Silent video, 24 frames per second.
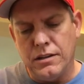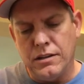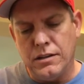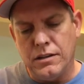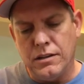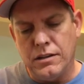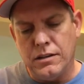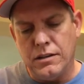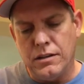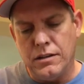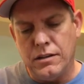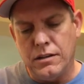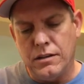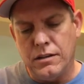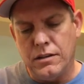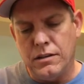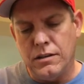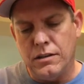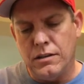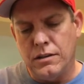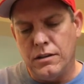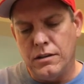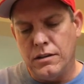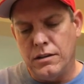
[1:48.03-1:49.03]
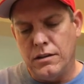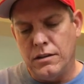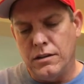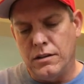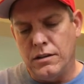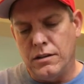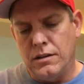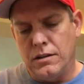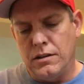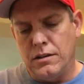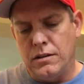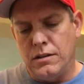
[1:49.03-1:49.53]

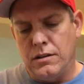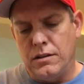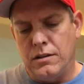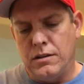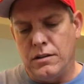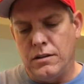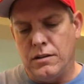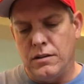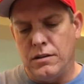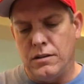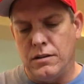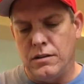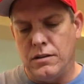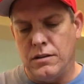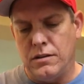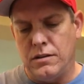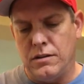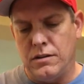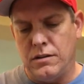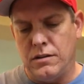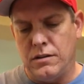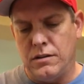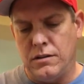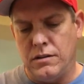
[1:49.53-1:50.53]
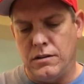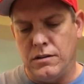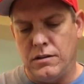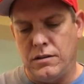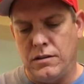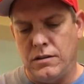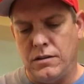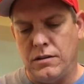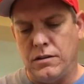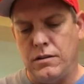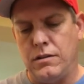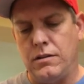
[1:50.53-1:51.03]

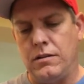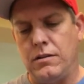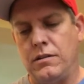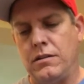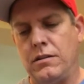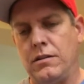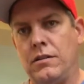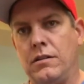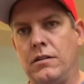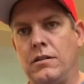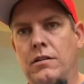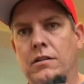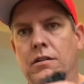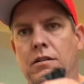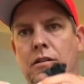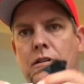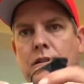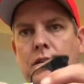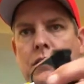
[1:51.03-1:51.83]
(no one is talking)